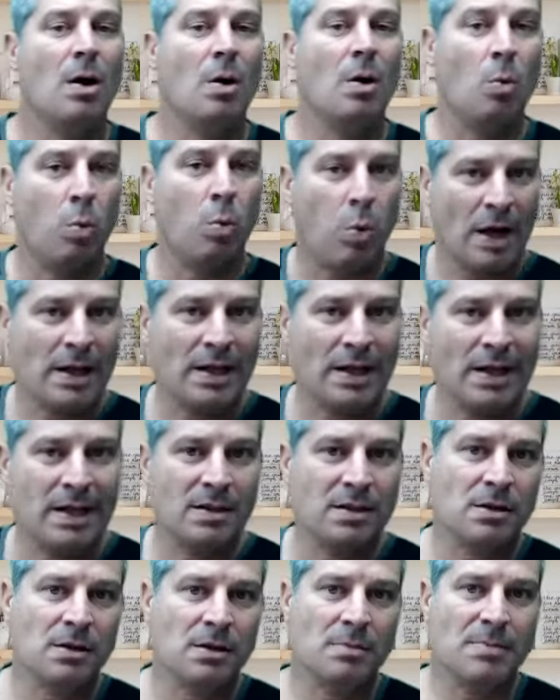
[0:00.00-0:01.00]
One
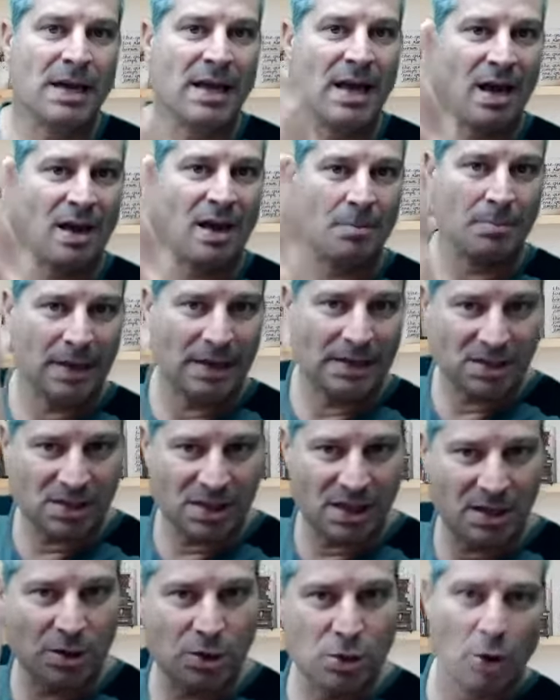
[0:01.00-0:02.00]
lender may
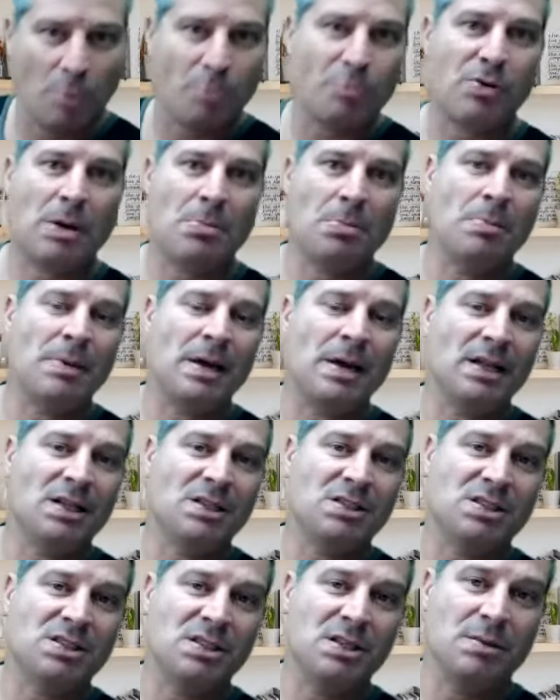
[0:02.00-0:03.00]
say no problem
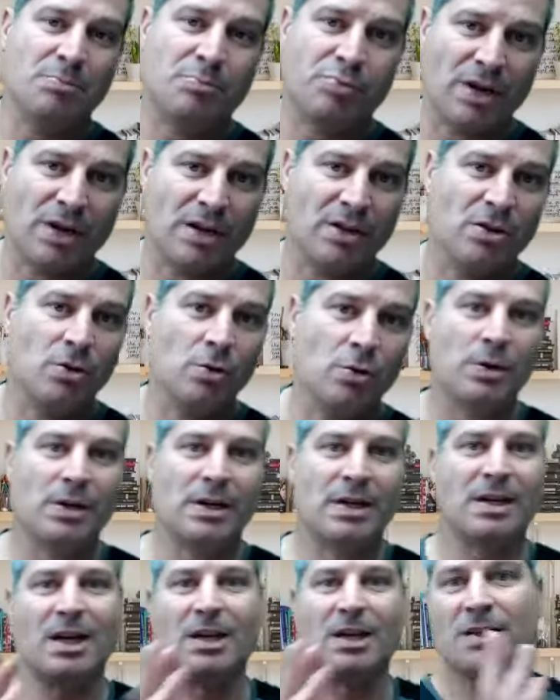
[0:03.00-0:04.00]
LLC brand new, and
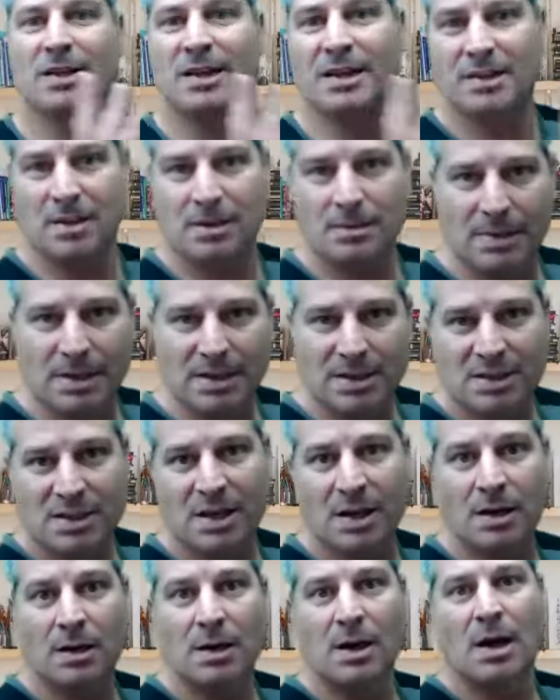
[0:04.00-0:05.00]
another lender may
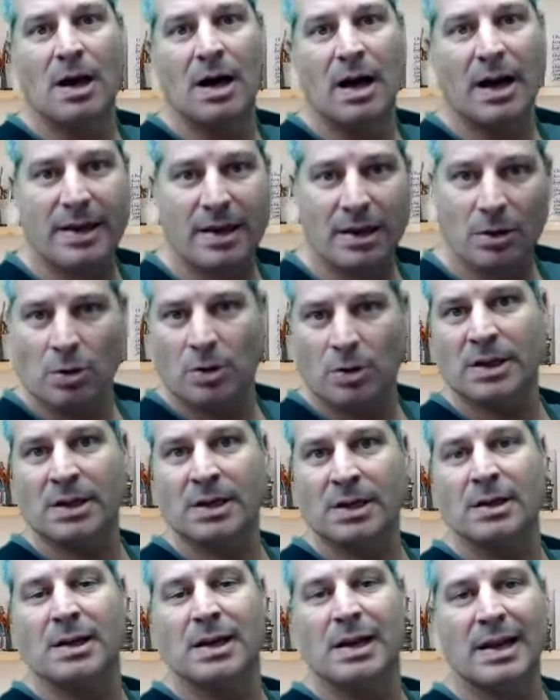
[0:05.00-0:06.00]
say I can
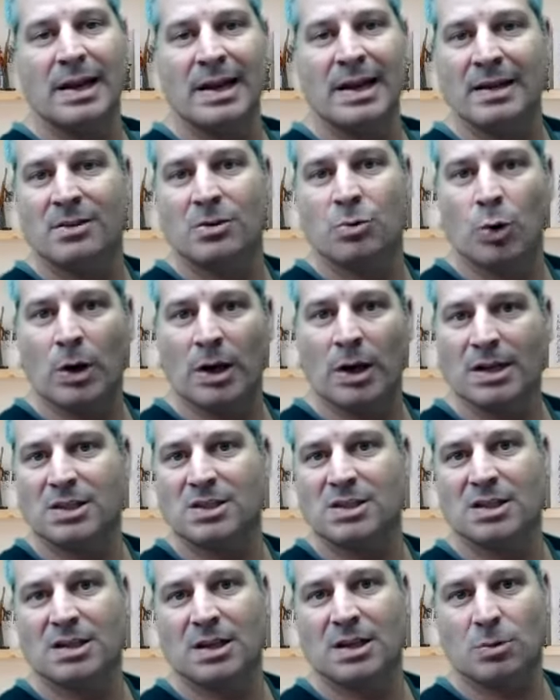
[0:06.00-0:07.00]
only lend to
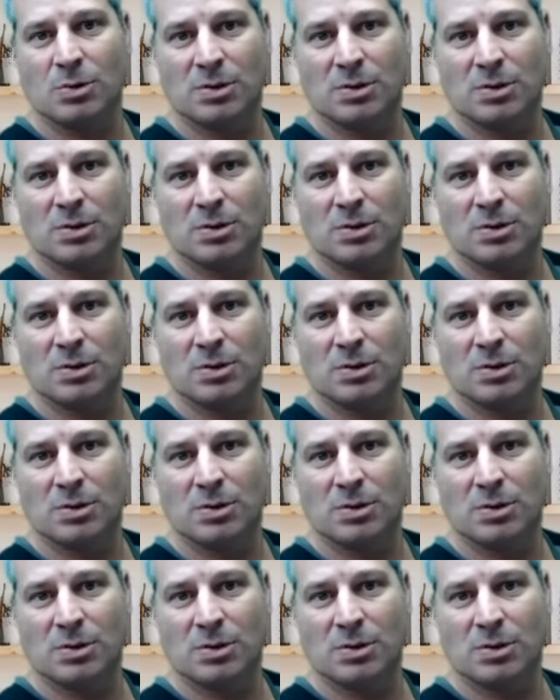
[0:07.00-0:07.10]
LLC